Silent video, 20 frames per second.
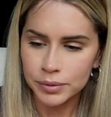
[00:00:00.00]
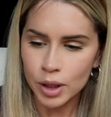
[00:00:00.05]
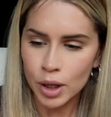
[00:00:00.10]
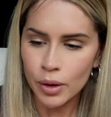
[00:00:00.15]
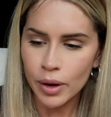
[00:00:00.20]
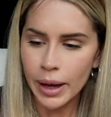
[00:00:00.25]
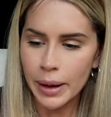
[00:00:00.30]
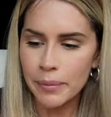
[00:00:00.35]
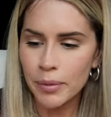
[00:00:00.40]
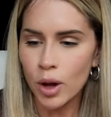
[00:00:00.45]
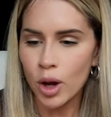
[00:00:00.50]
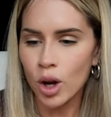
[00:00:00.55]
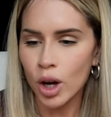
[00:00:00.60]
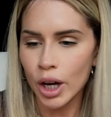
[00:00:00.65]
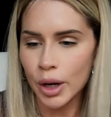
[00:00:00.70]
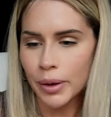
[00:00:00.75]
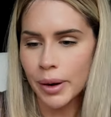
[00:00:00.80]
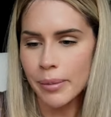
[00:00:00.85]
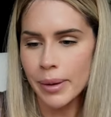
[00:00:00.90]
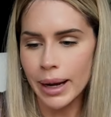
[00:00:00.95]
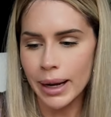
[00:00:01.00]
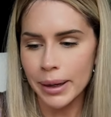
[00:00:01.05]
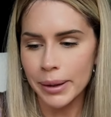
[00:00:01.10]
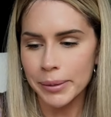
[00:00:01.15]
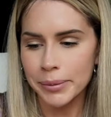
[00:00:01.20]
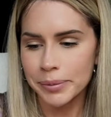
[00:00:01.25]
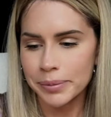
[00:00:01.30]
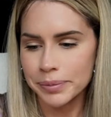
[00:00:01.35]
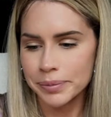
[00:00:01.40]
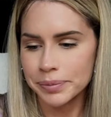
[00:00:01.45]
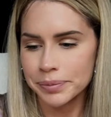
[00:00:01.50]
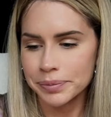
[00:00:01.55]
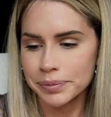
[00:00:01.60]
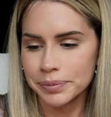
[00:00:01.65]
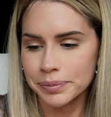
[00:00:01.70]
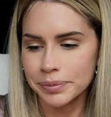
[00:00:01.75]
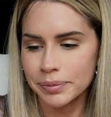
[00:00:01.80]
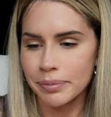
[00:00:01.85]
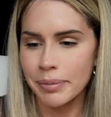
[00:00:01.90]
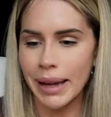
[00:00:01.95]
Okay, I'll call you right back.
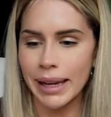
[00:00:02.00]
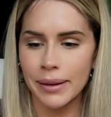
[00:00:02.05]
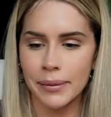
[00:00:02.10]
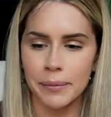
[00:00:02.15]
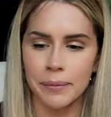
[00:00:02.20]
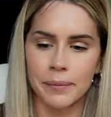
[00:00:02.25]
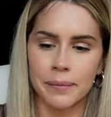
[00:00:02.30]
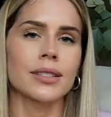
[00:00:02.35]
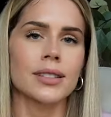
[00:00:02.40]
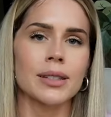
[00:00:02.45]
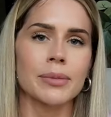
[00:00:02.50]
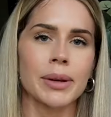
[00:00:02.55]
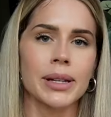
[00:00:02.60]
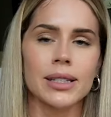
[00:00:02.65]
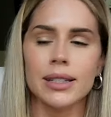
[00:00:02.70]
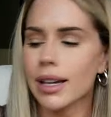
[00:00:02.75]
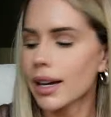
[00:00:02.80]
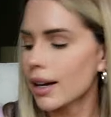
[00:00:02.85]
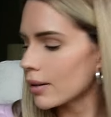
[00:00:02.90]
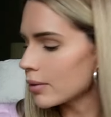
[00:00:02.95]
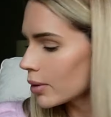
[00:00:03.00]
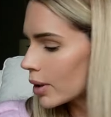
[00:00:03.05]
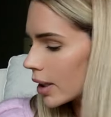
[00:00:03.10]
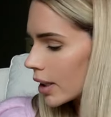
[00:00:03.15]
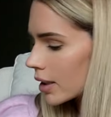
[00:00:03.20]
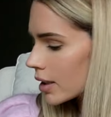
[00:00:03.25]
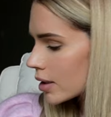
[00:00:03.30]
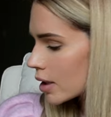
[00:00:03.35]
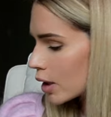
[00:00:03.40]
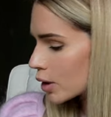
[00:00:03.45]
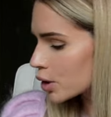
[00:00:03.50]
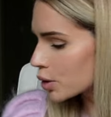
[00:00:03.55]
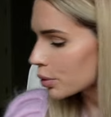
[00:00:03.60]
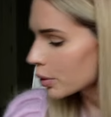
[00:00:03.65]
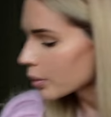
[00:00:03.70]
Bye. That's my dad wanting to talk to